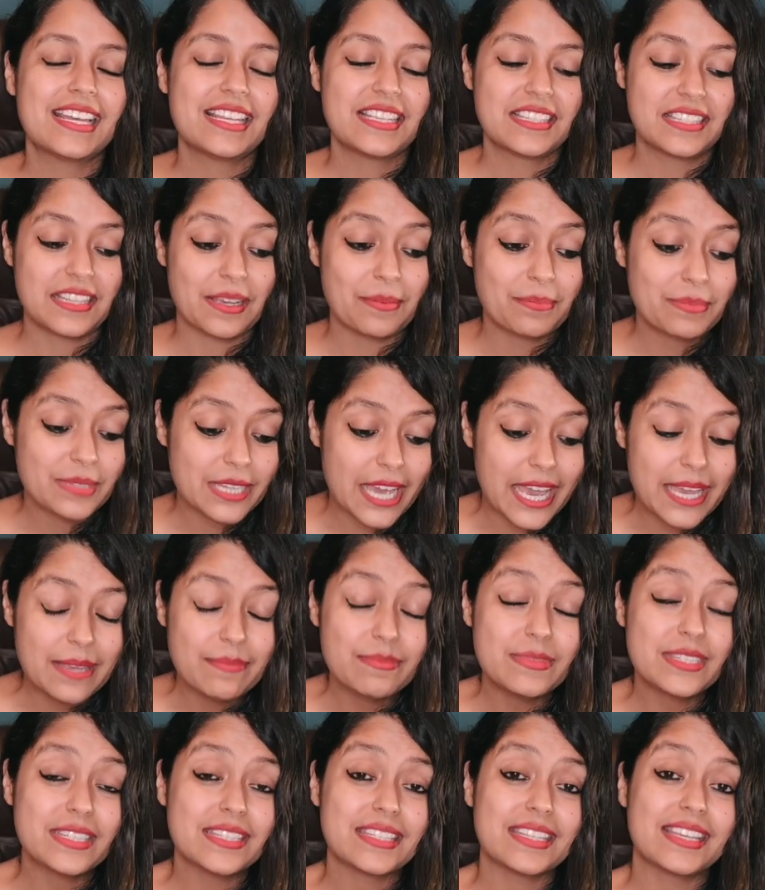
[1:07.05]

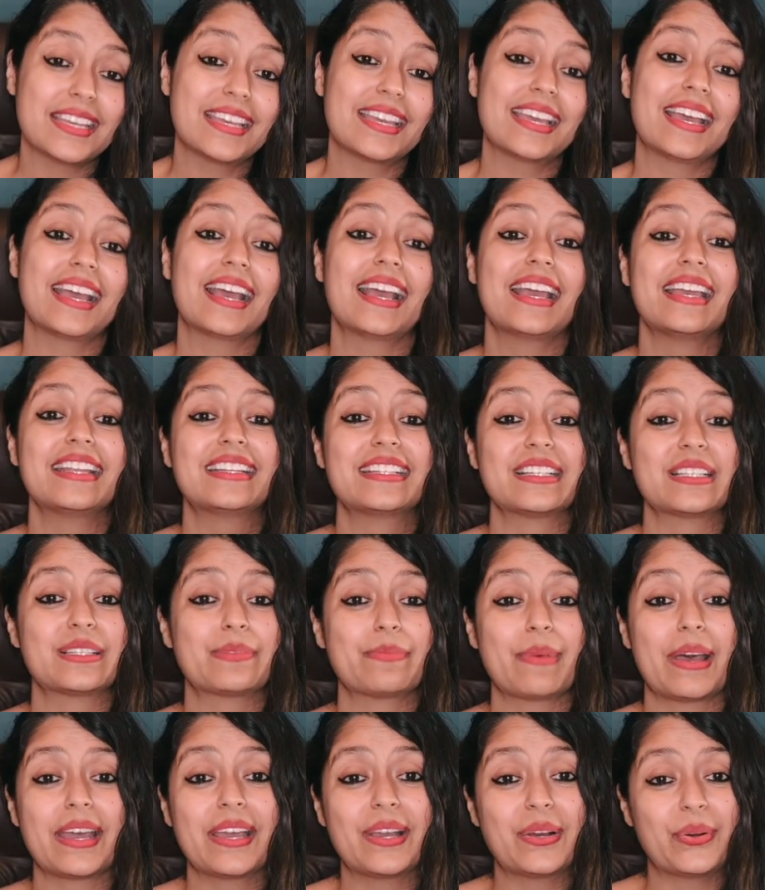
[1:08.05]
Sometimes it
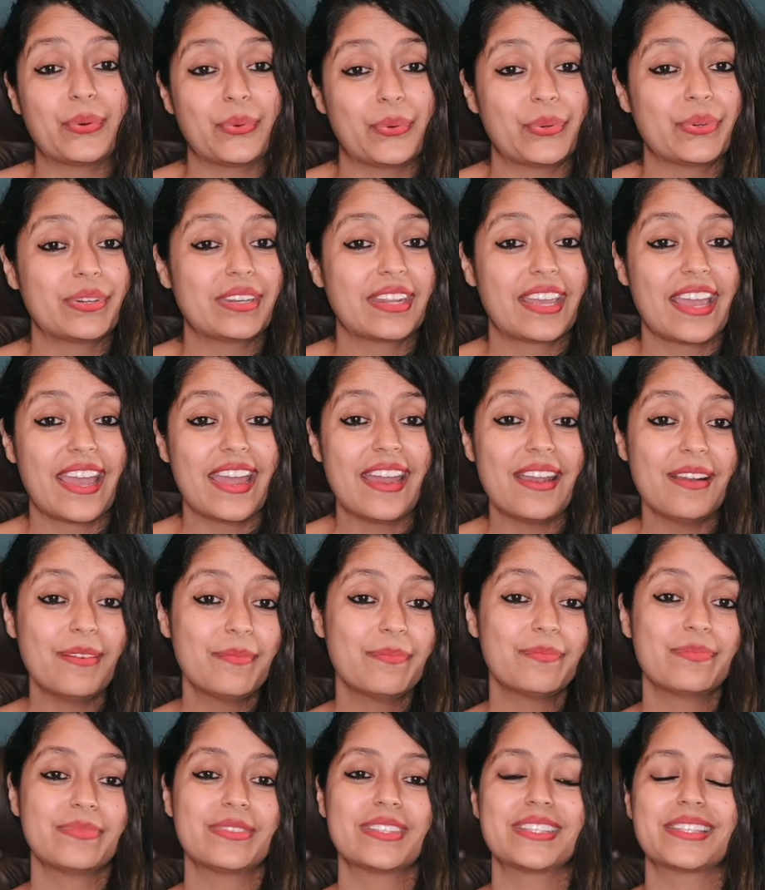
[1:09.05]
is my own gear,
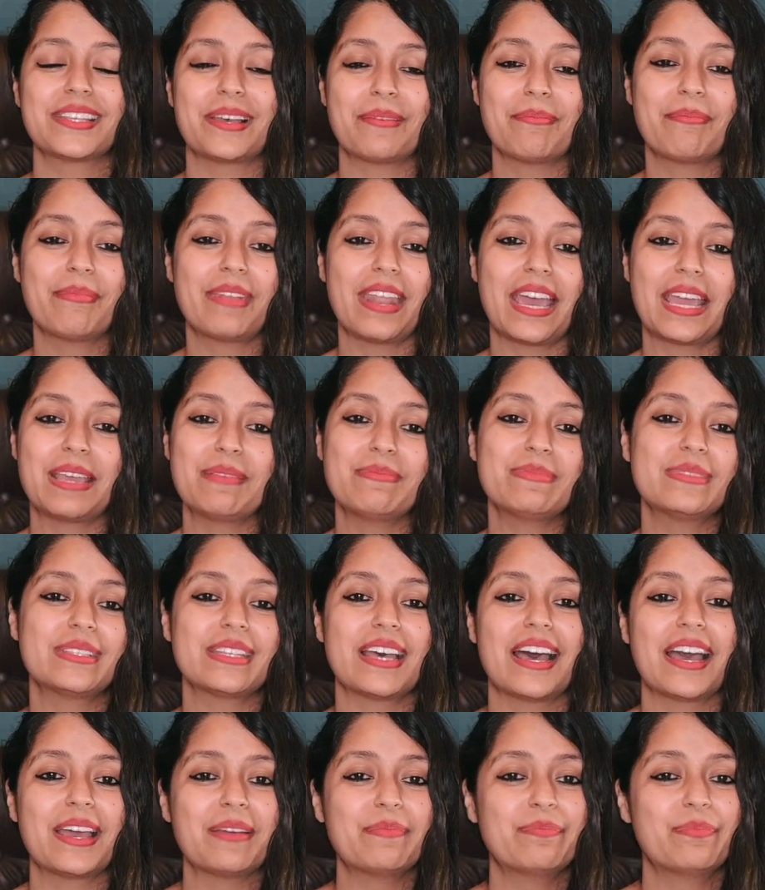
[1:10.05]
sometimes
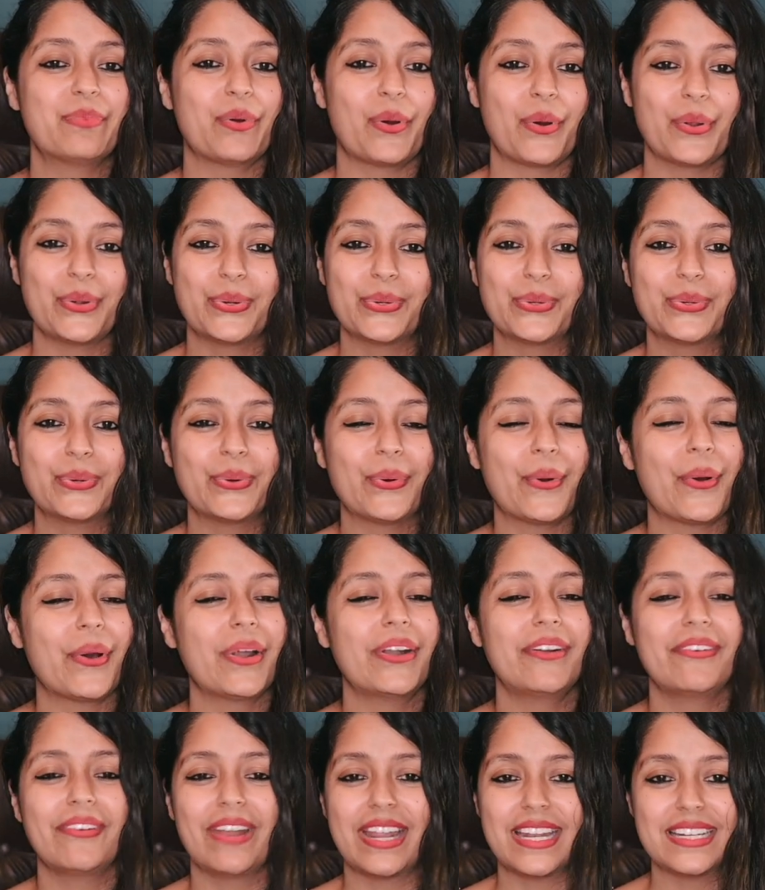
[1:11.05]
I borrow
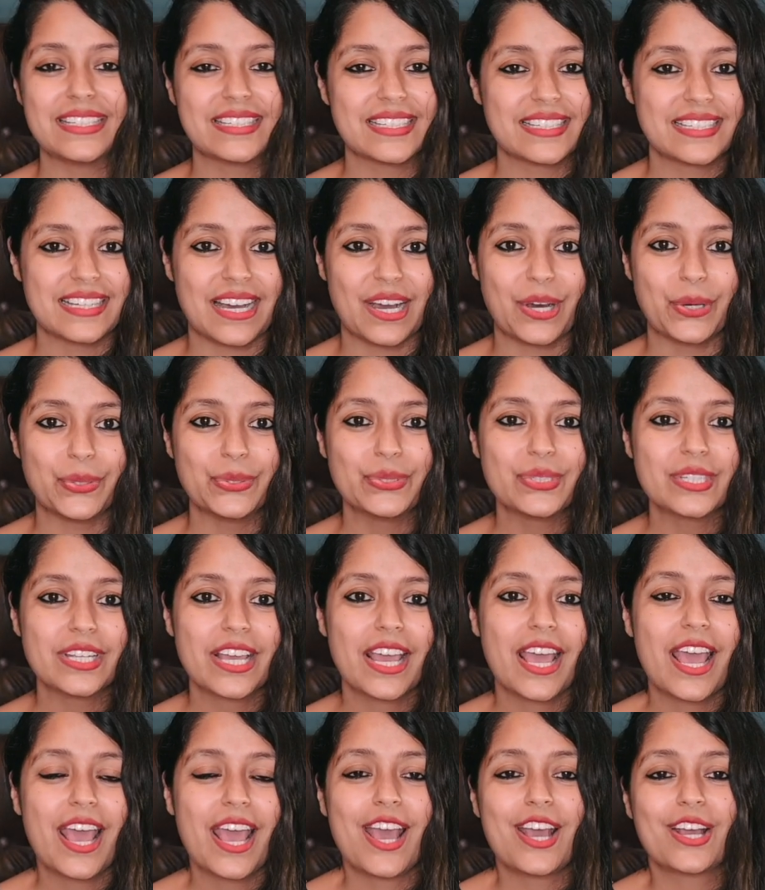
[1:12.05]
or rent it out
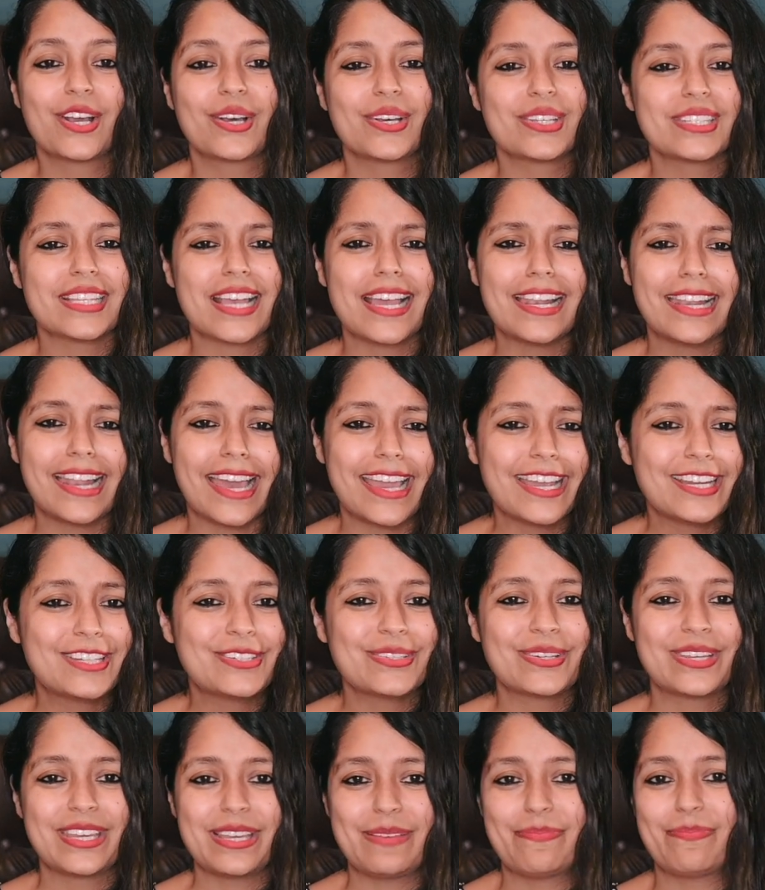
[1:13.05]
because I like
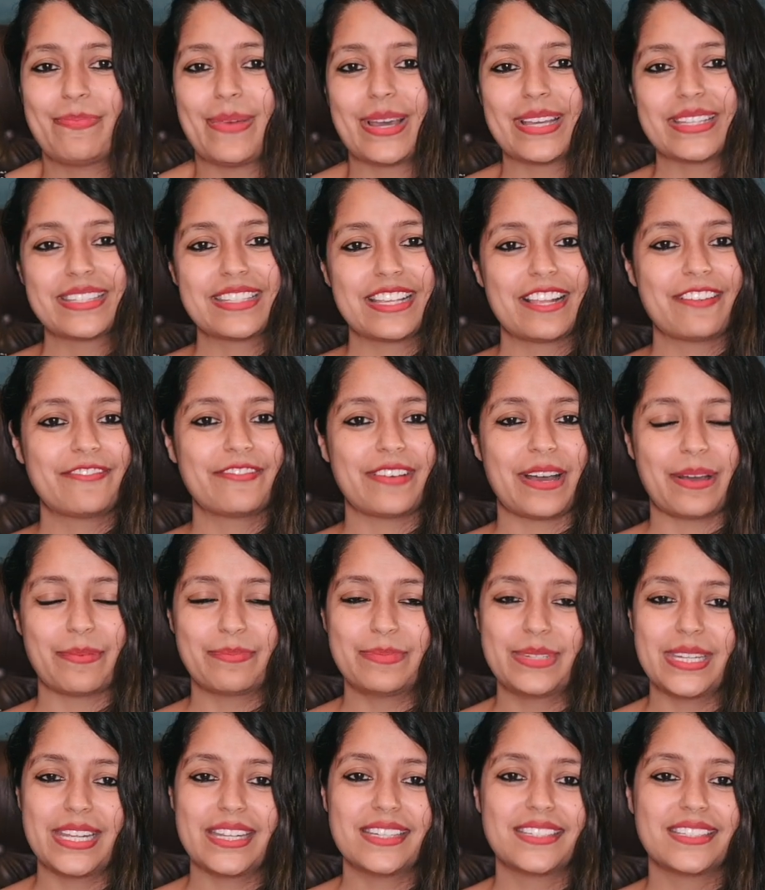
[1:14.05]
to keep myself
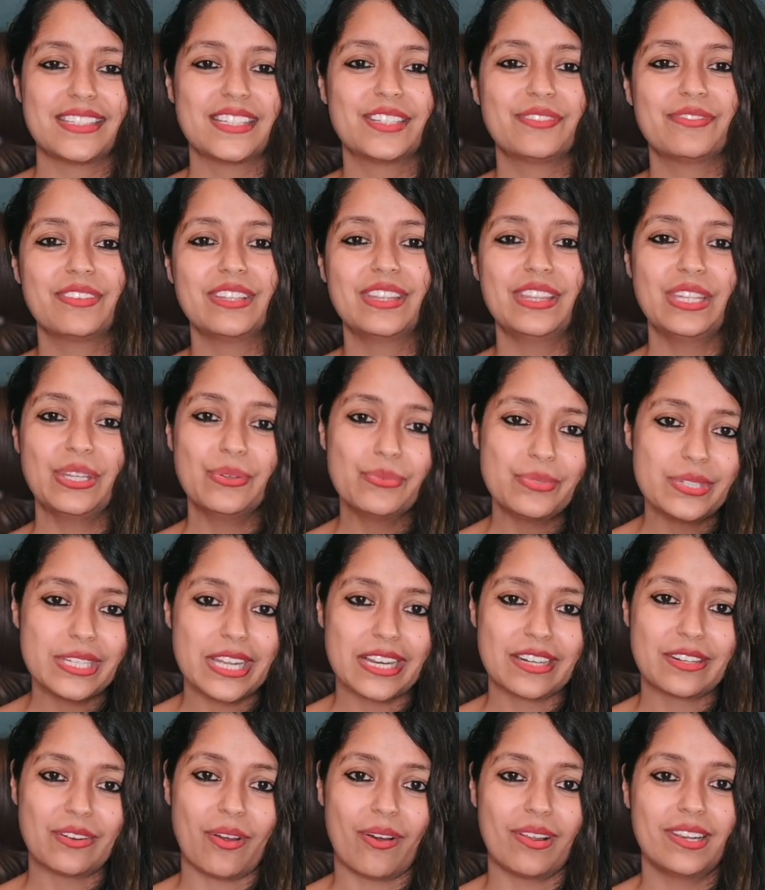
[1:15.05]
updated with new
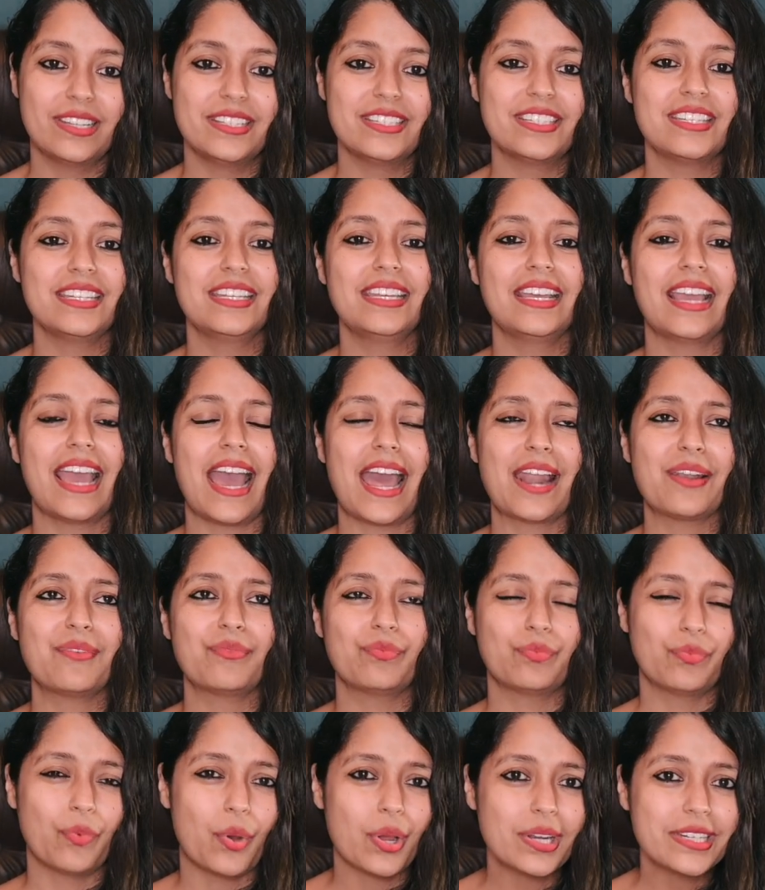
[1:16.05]
technology
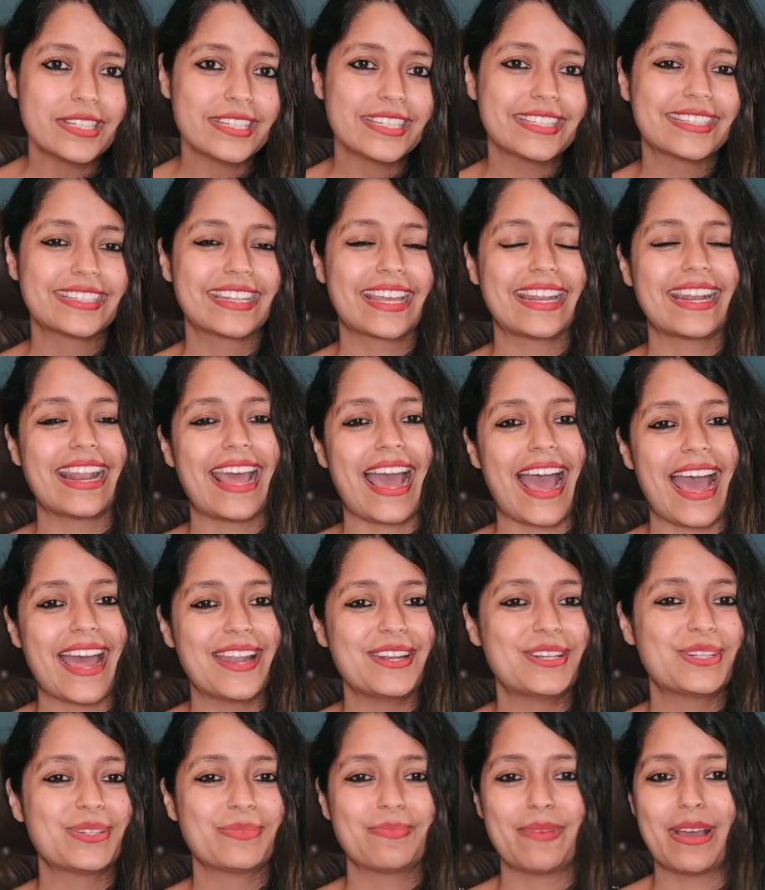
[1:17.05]
and what it can
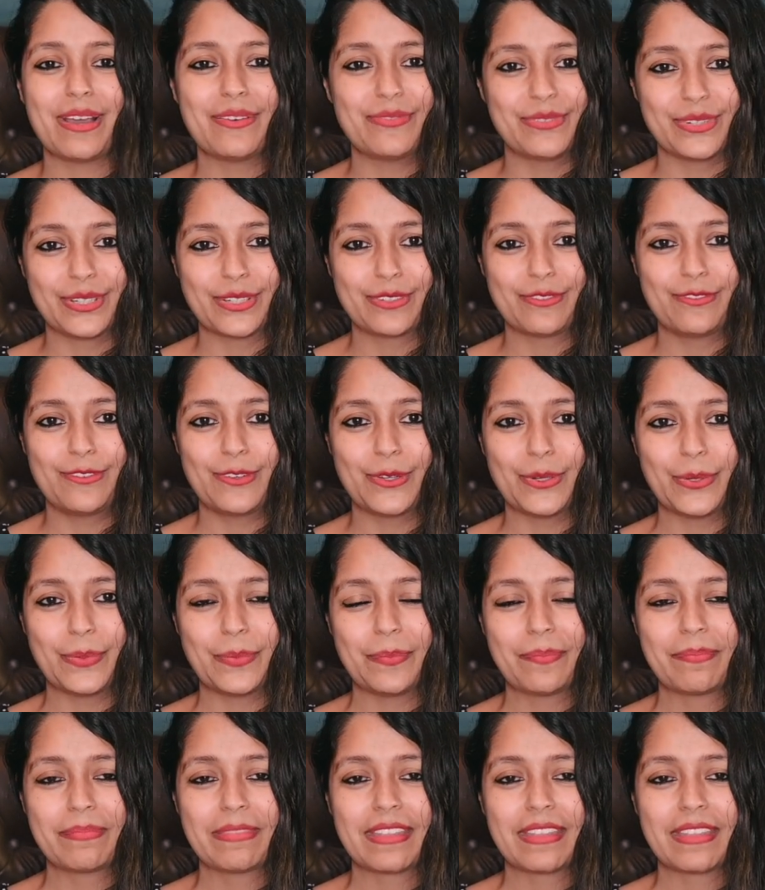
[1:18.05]
add to my workflow.